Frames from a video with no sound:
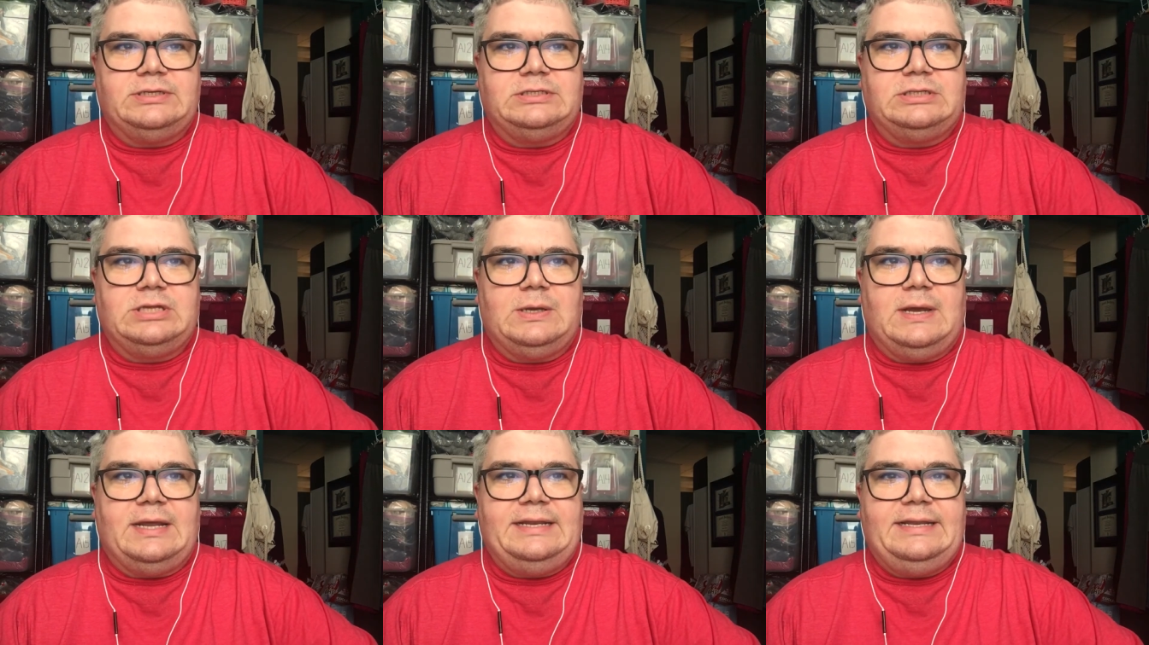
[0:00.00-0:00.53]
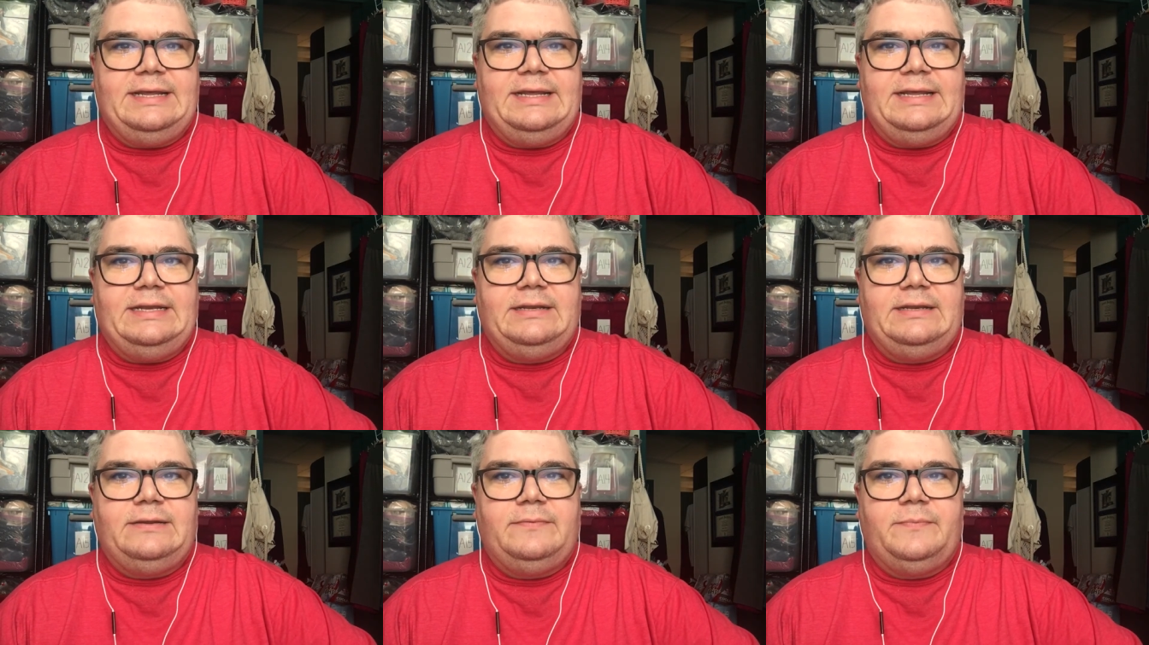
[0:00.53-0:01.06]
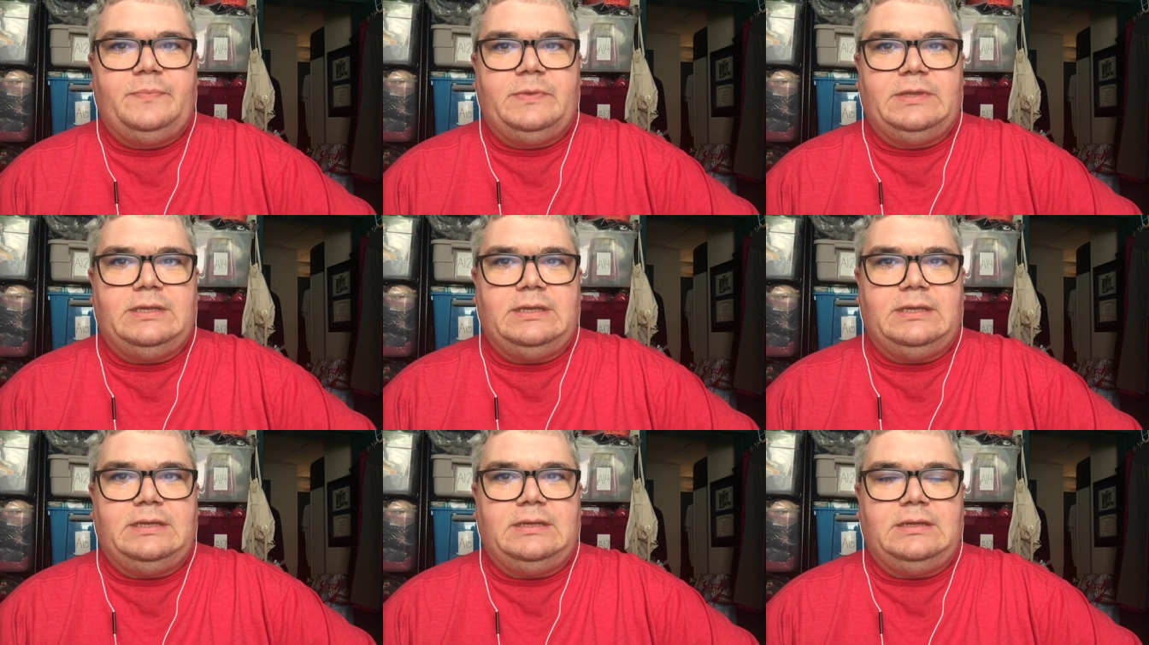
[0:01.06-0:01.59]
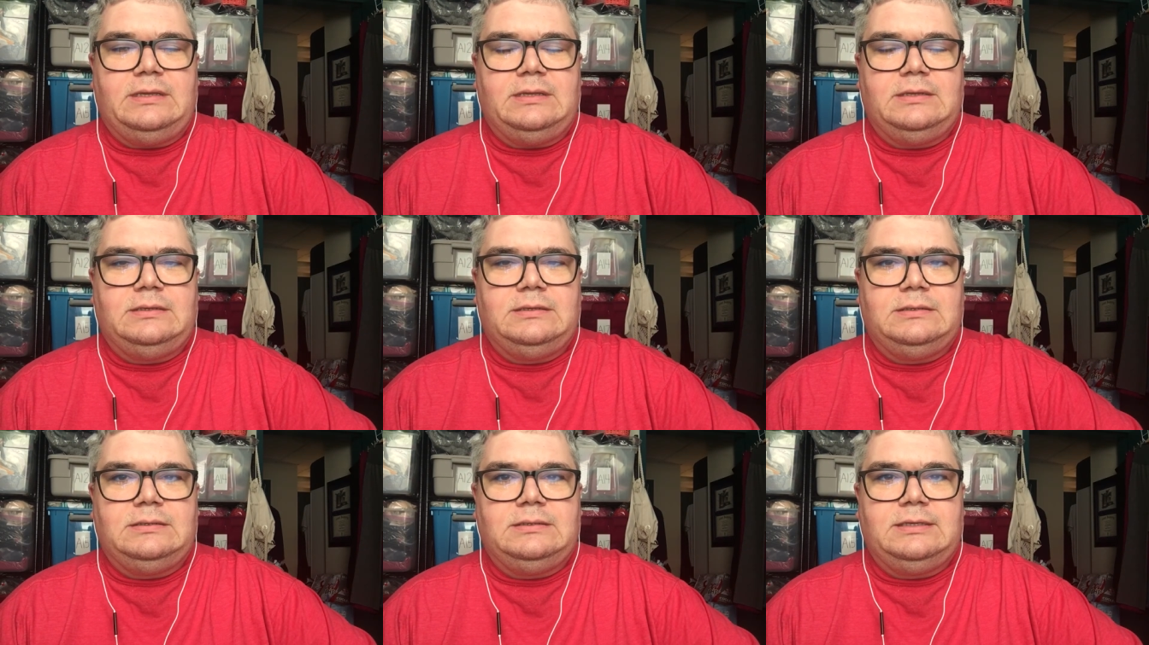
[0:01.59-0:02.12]
So I did the
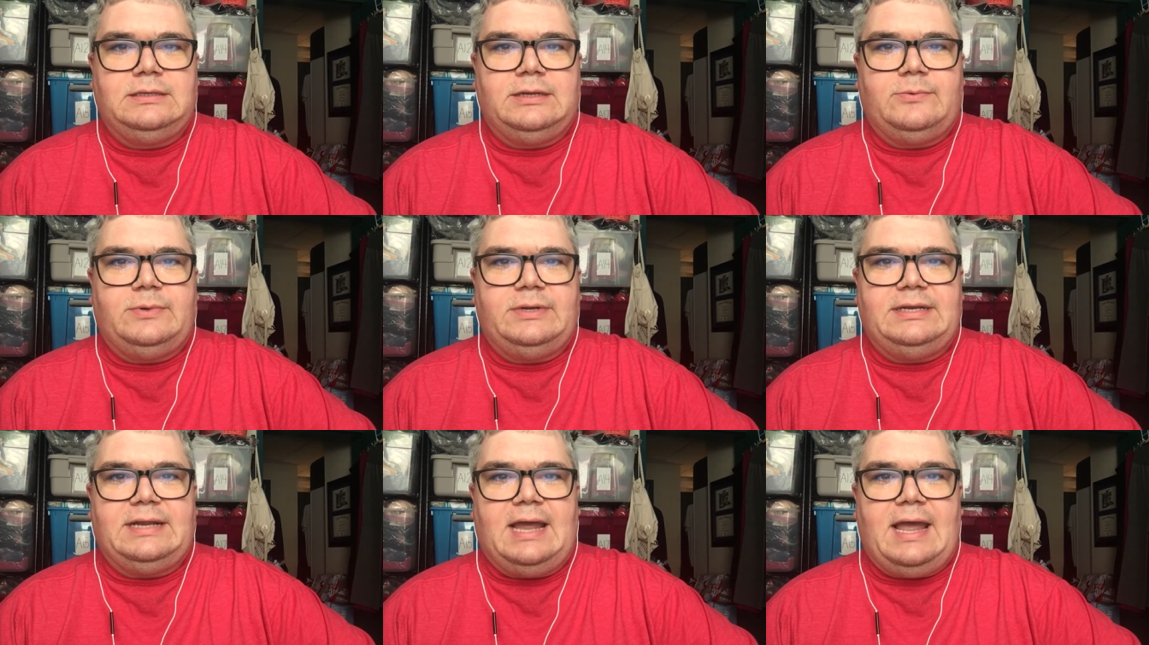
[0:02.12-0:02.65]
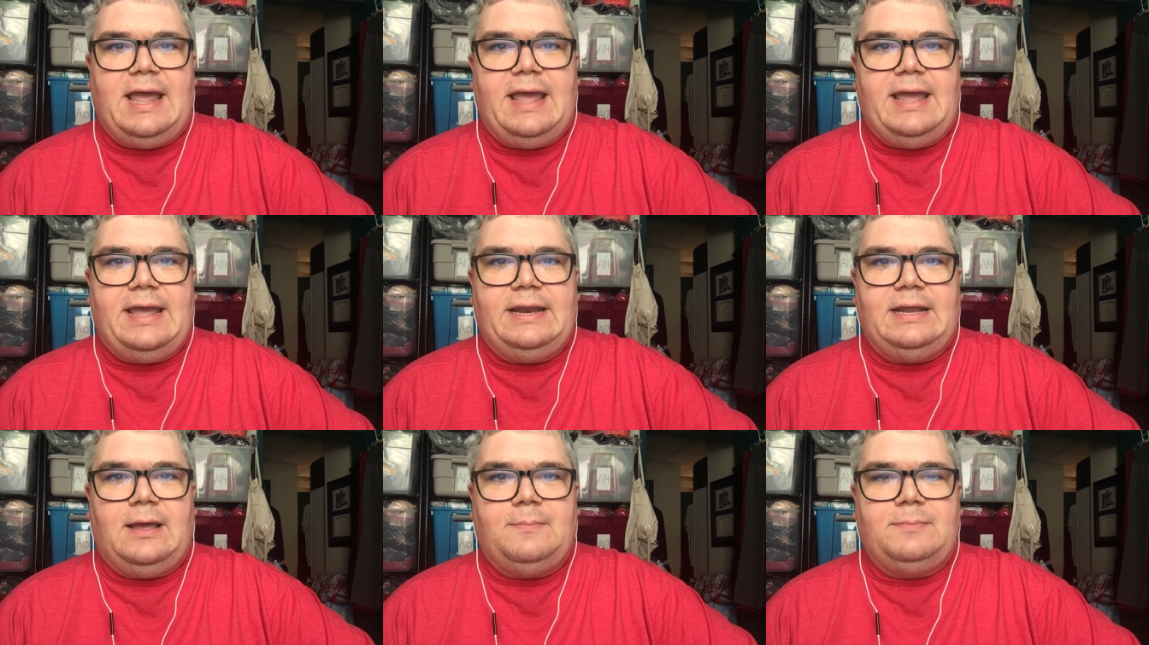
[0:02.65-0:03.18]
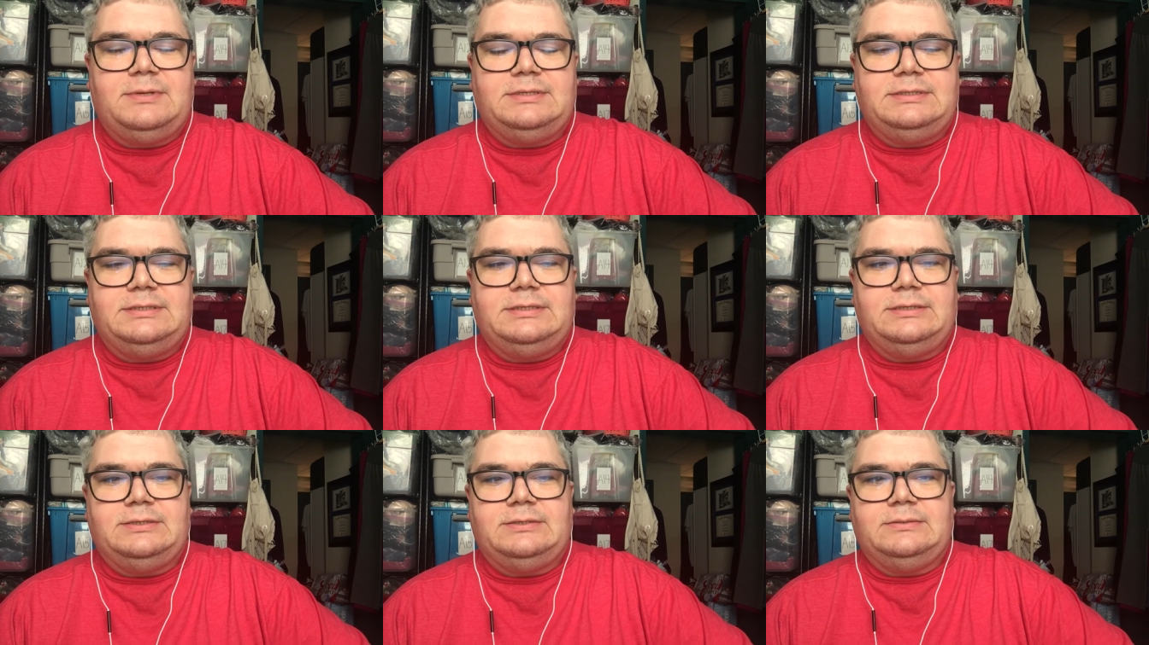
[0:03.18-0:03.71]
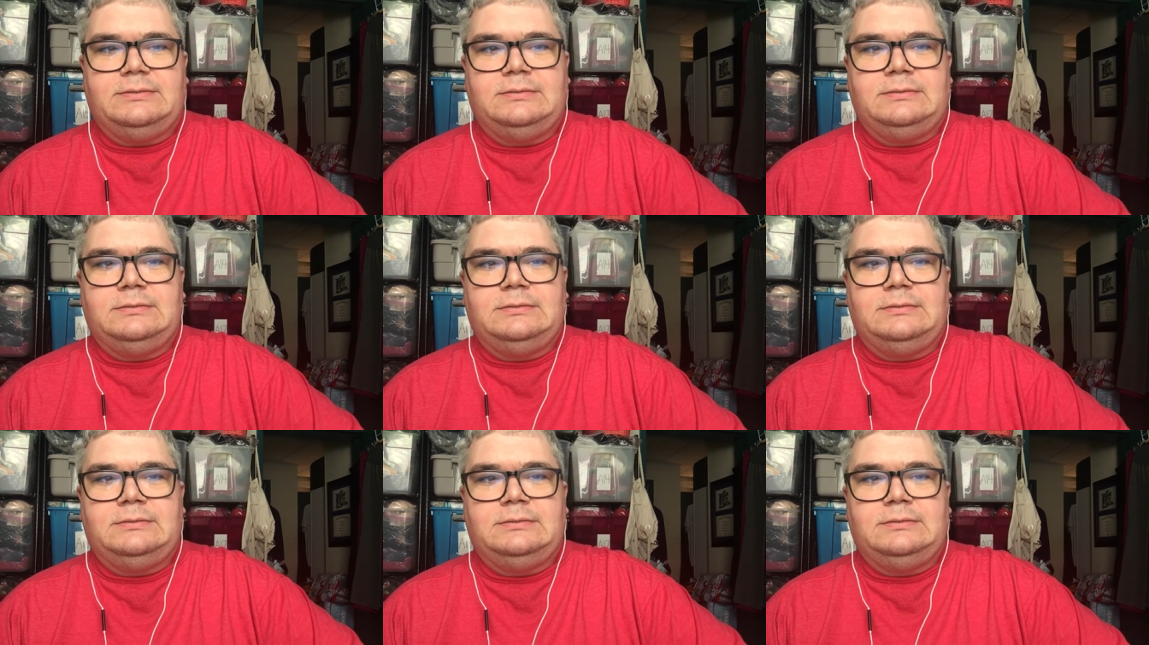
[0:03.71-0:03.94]
liquid diet up until